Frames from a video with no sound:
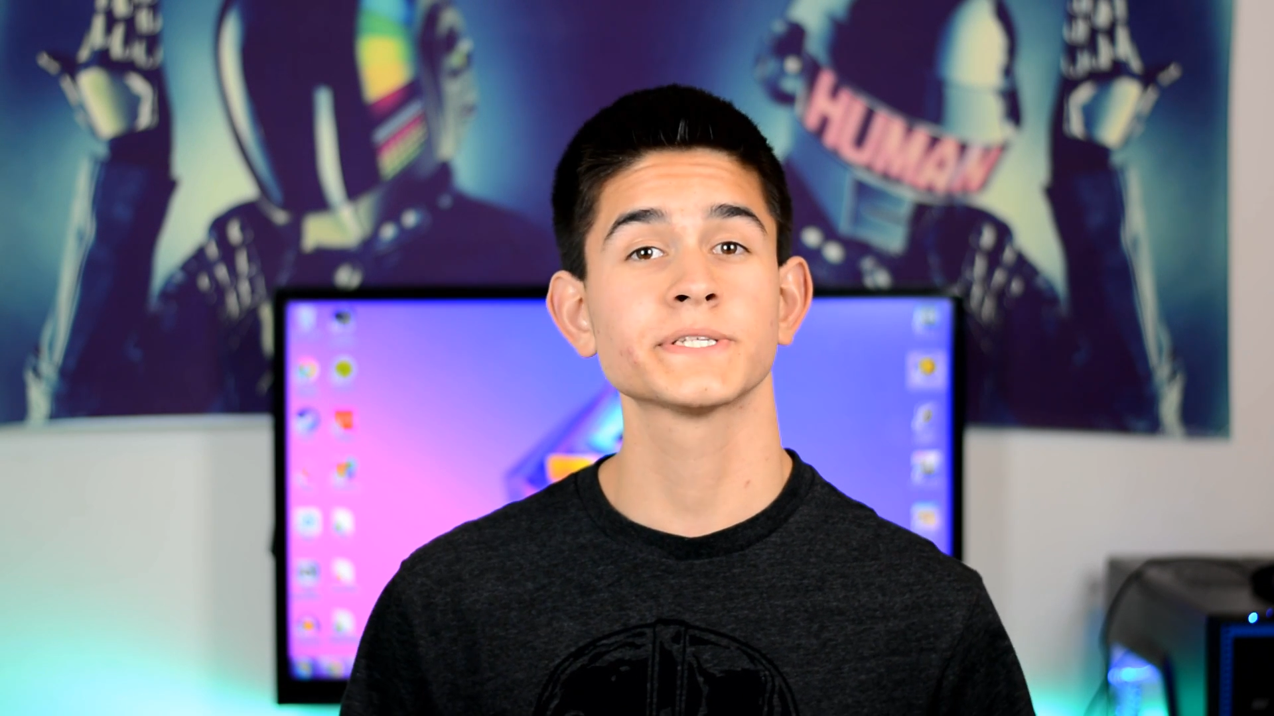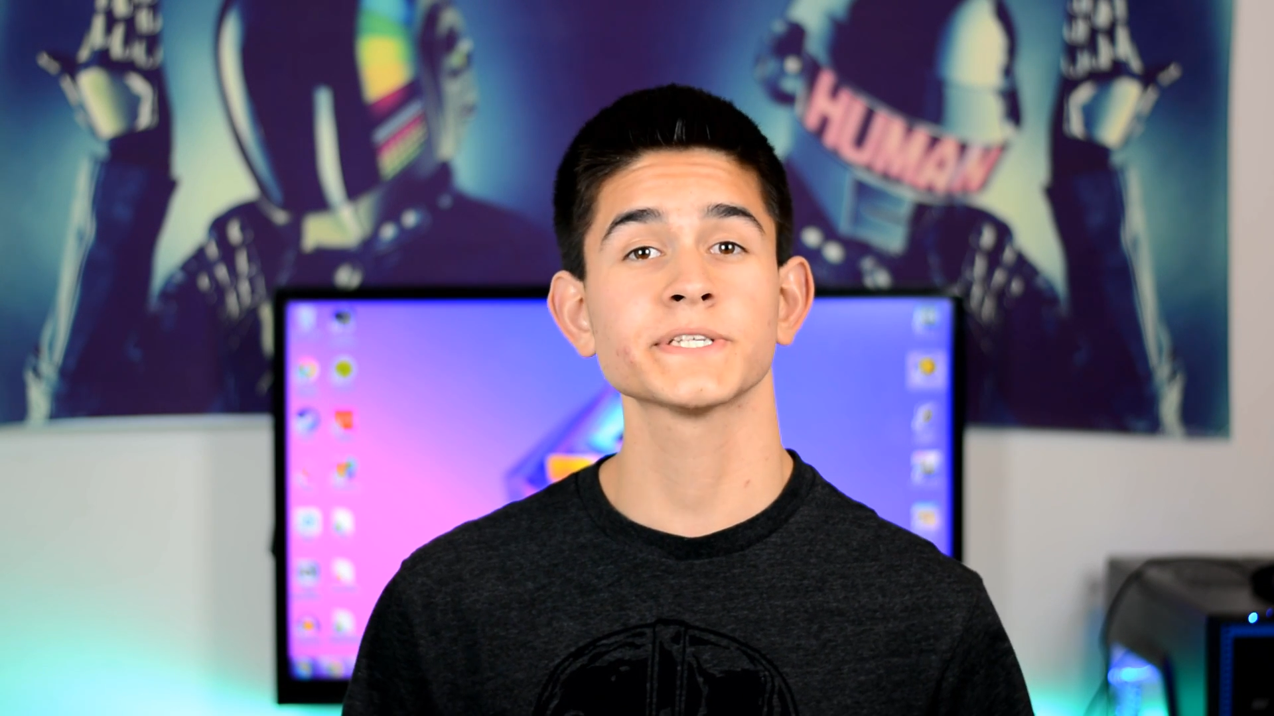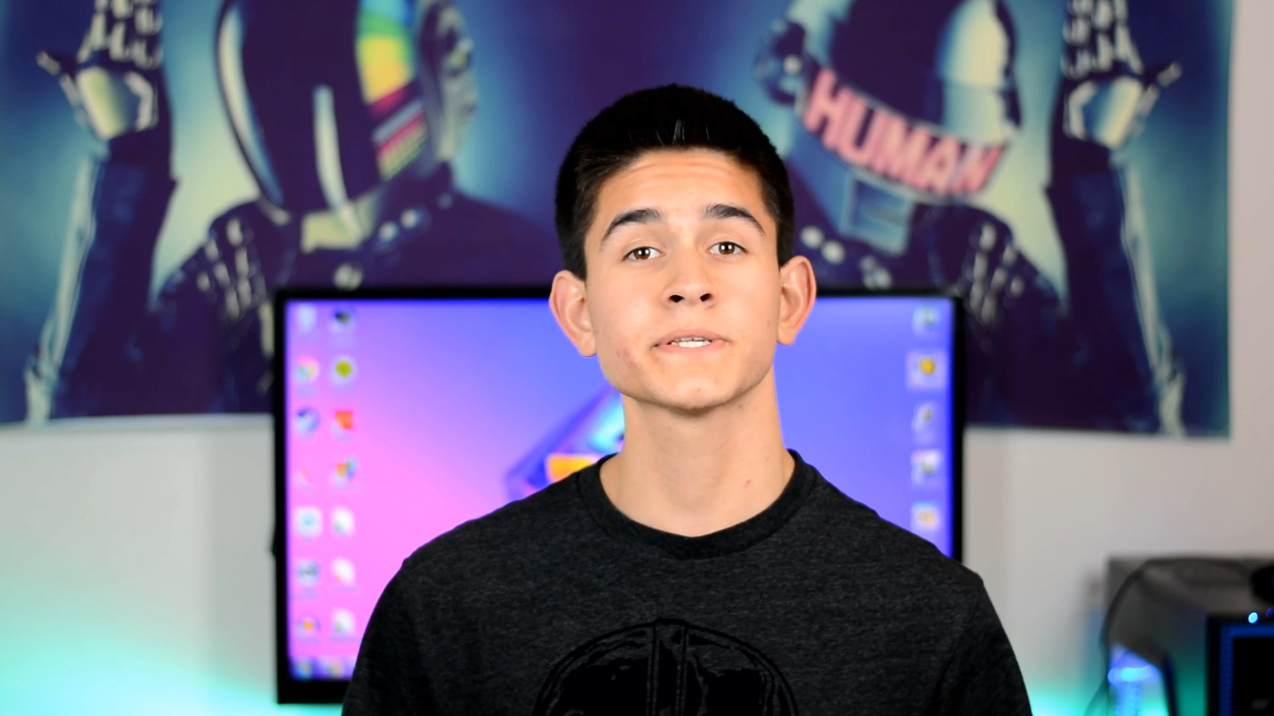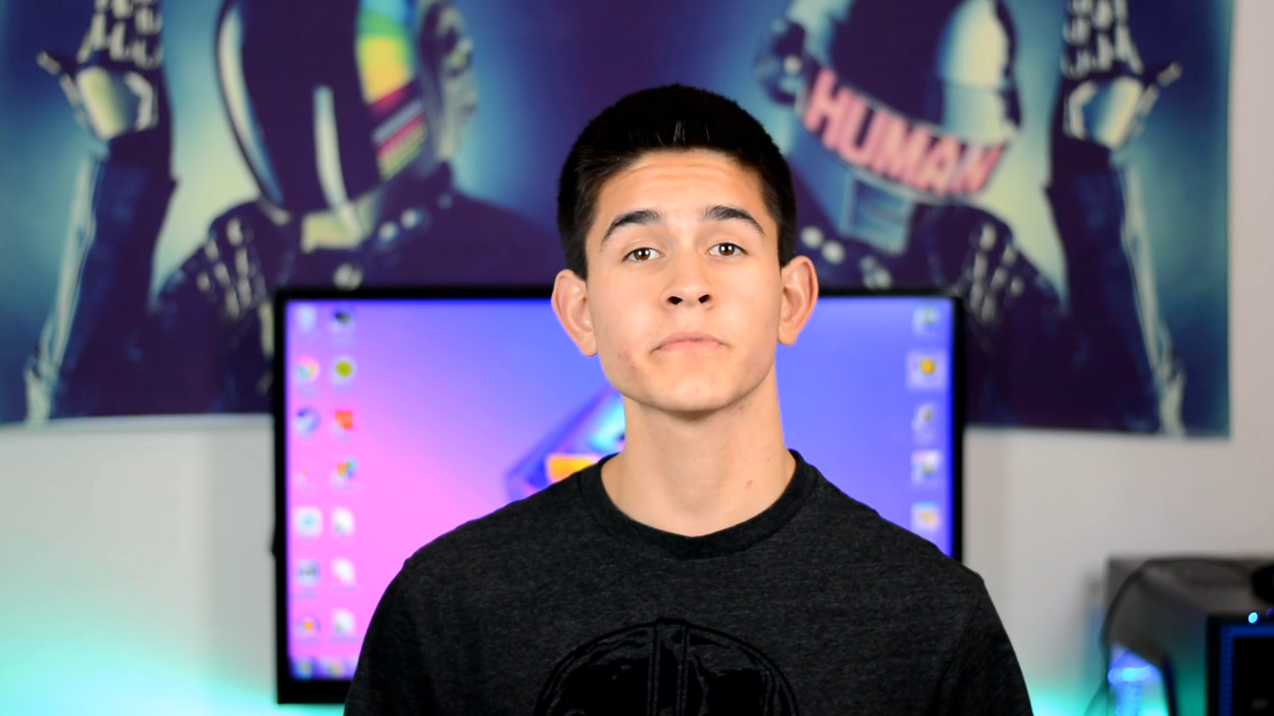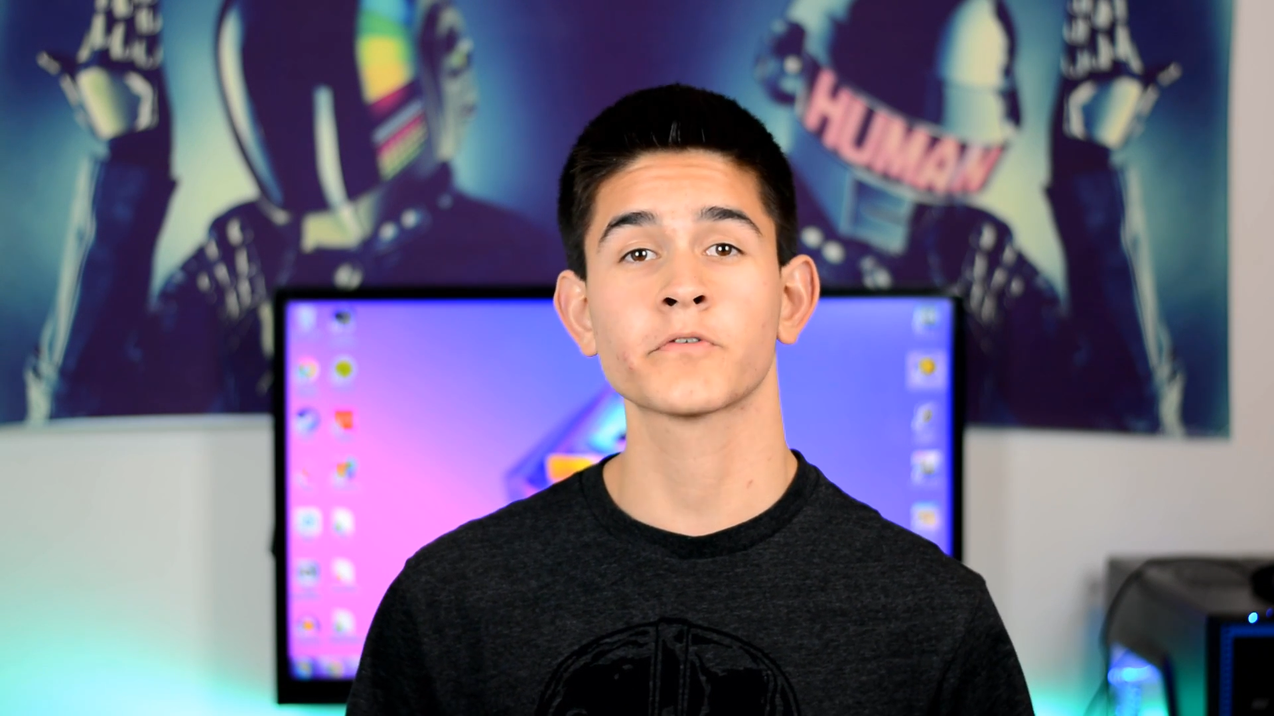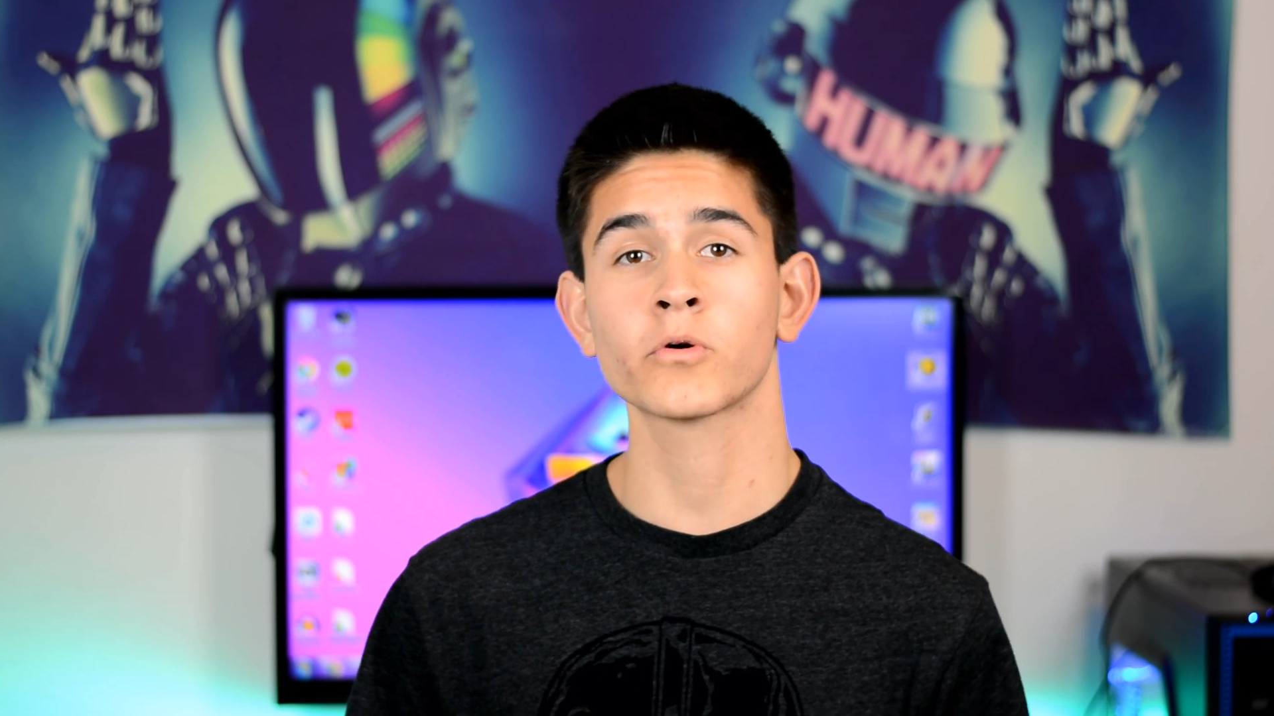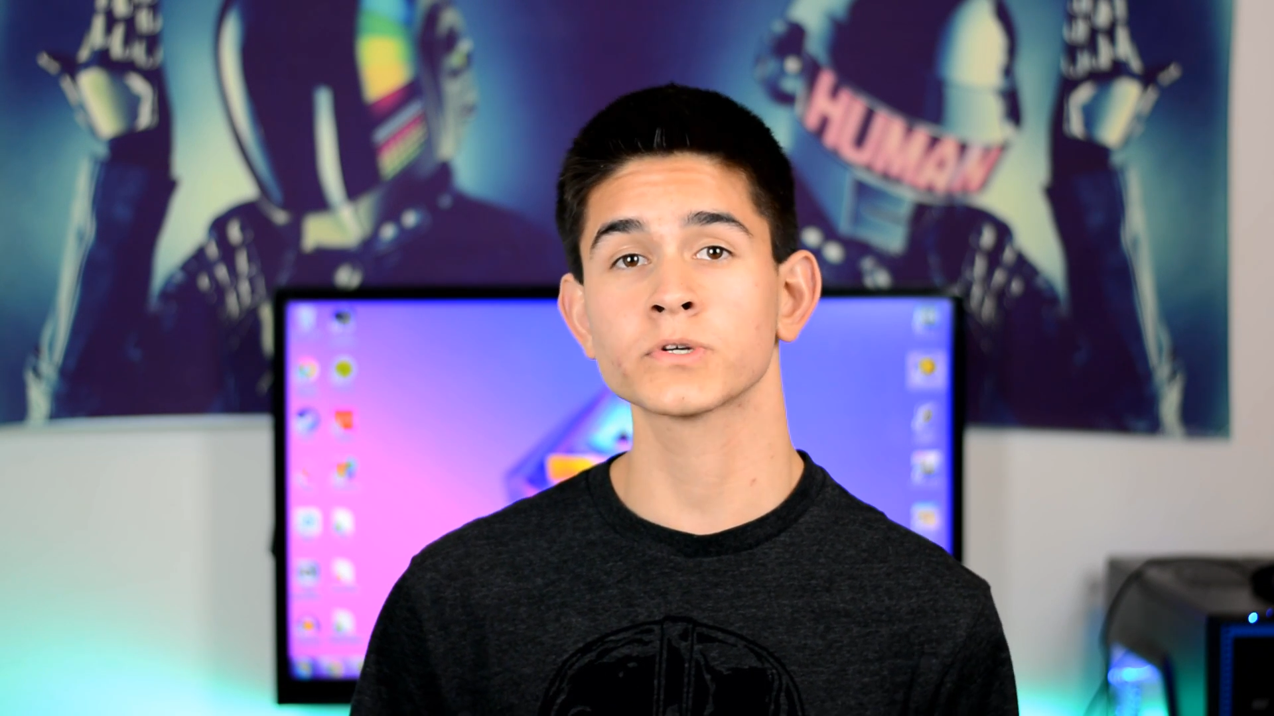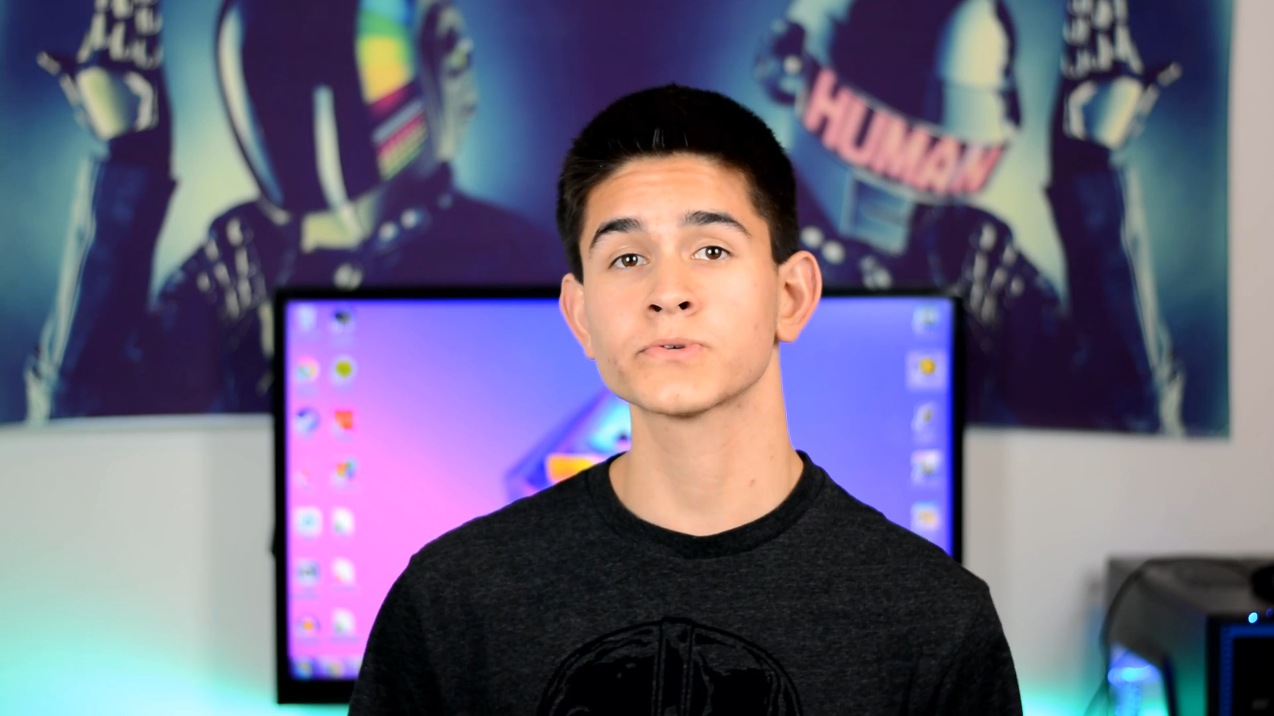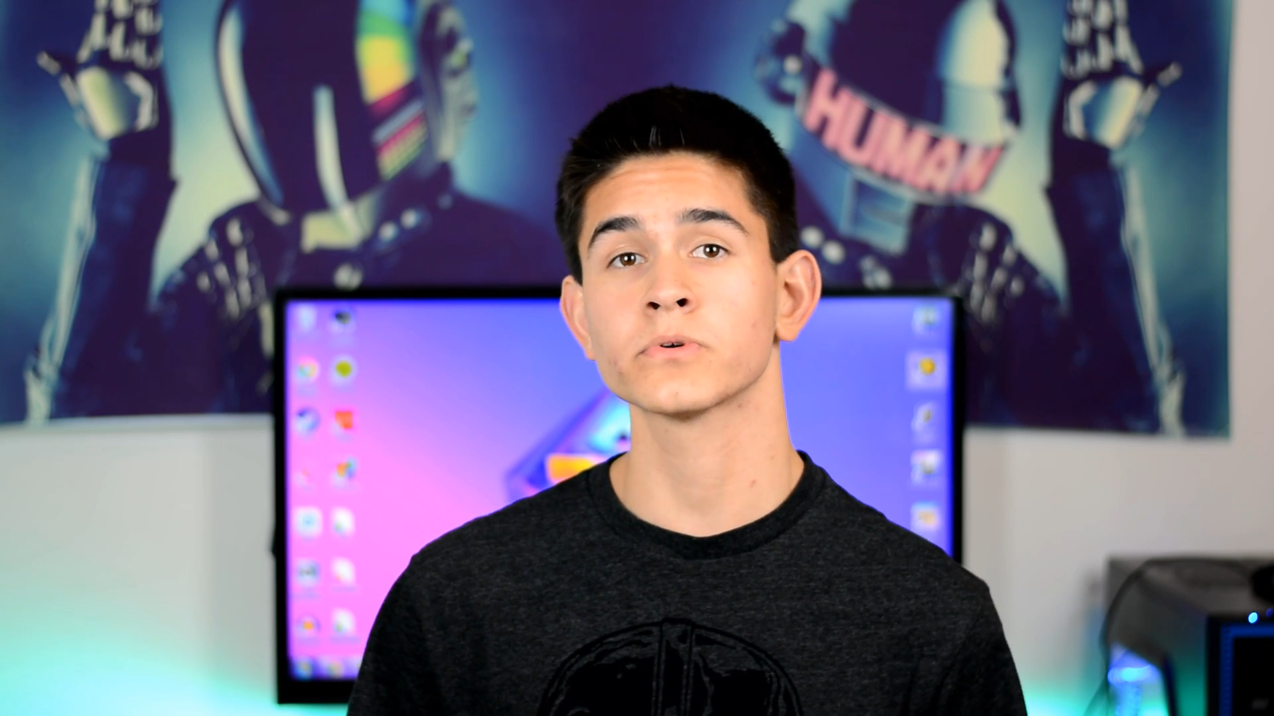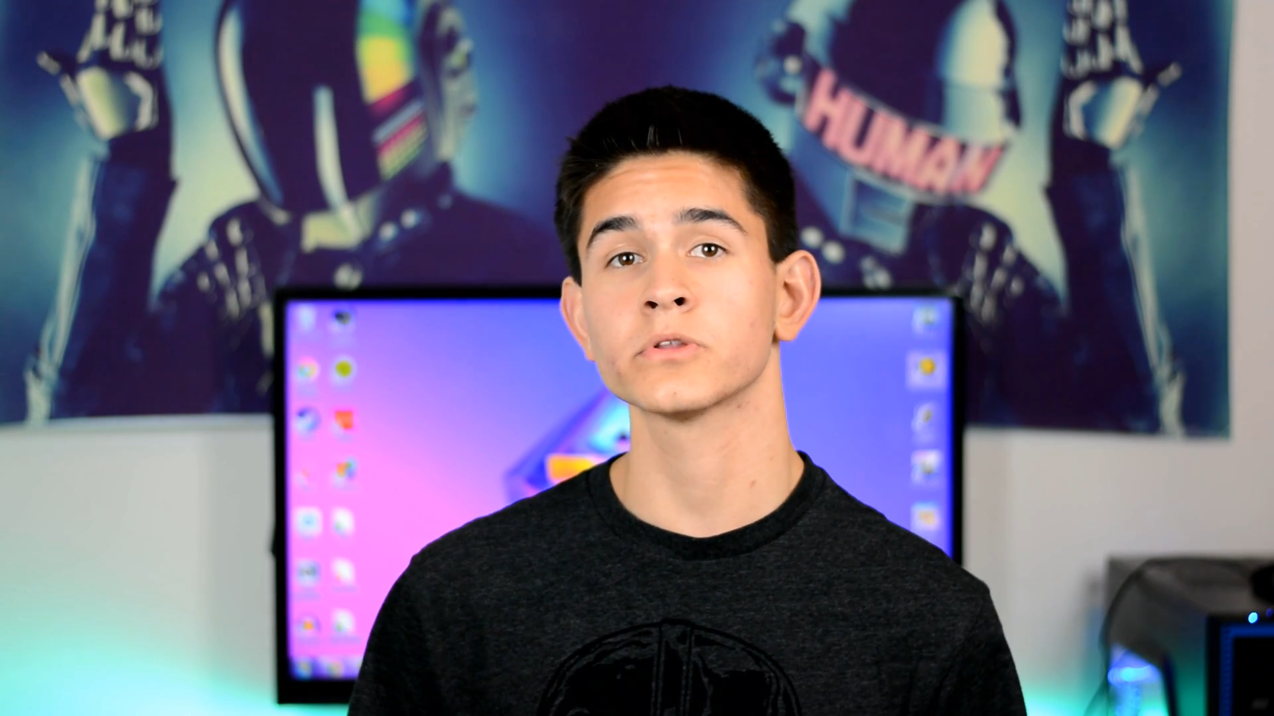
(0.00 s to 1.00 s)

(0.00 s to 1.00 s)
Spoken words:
system, of course,